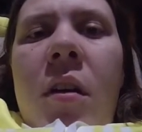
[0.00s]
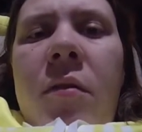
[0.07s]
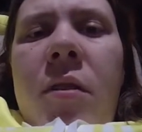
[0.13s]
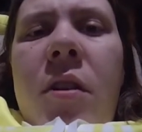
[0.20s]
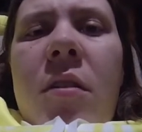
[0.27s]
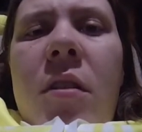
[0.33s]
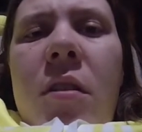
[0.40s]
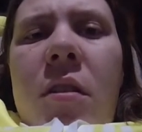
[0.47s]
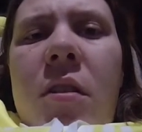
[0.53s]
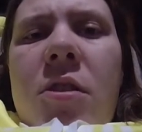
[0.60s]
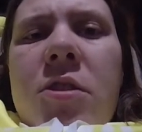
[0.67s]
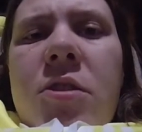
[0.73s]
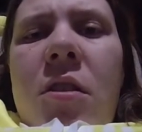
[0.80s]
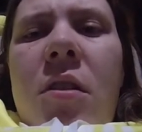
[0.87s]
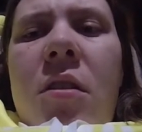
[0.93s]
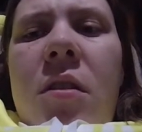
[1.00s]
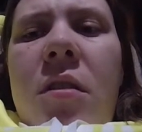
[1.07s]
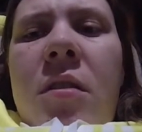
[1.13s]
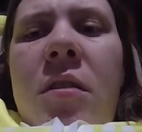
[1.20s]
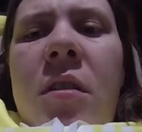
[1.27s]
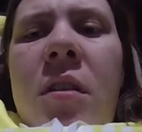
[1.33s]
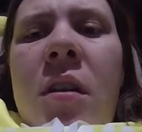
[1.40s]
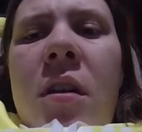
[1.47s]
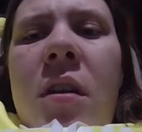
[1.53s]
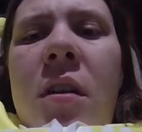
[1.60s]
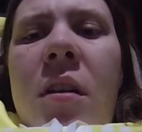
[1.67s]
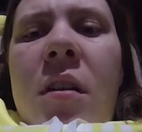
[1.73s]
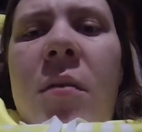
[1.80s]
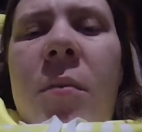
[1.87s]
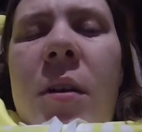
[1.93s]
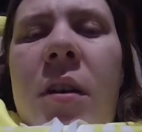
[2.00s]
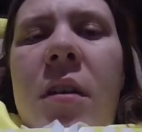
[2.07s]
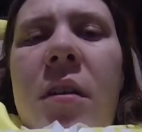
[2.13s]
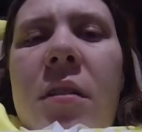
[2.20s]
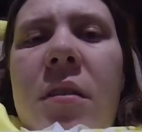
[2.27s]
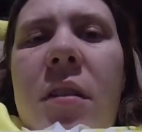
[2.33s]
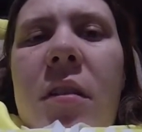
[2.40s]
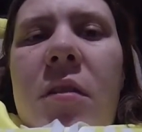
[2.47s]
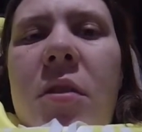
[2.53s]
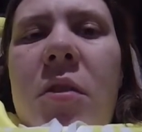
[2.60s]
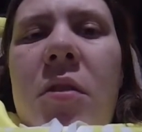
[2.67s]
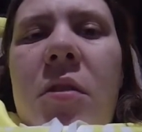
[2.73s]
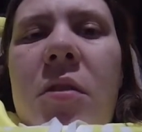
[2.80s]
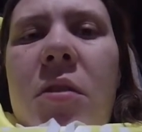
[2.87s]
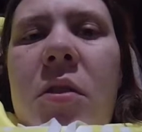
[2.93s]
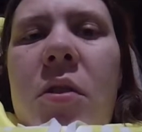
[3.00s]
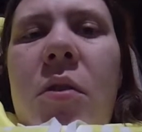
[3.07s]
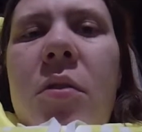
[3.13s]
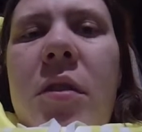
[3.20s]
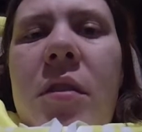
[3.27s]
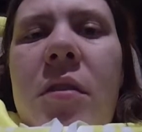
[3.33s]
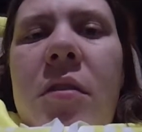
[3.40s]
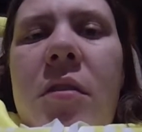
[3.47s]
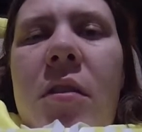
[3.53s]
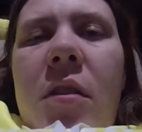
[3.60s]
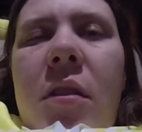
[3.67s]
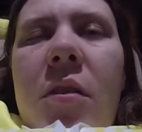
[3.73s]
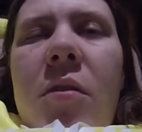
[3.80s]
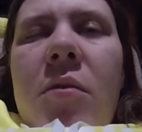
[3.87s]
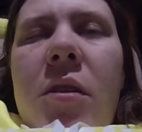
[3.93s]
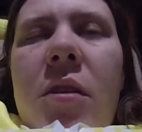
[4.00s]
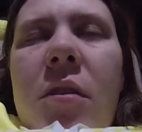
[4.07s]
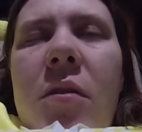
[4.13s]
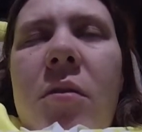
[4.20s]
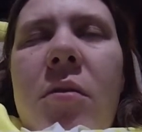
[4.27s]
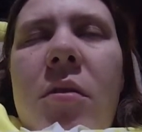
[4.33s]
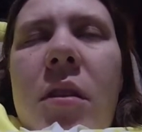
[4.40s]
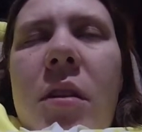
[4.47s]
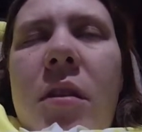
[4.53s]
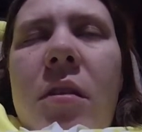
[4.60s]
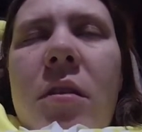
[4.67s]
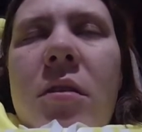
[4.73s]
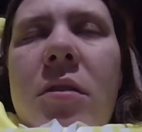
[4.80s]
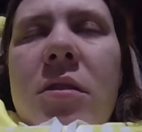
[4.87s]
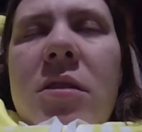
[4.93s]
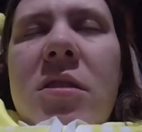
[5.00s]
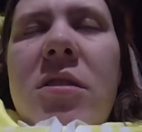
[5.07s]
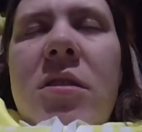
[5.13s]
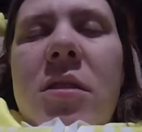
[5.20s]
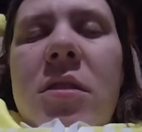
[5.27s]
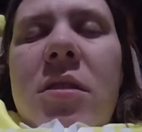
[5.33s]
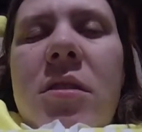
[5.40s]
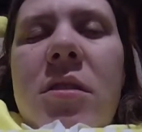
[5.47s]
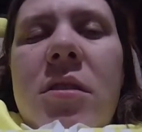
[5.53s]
fairly large dogs because their noses are glued to you, like, ugh.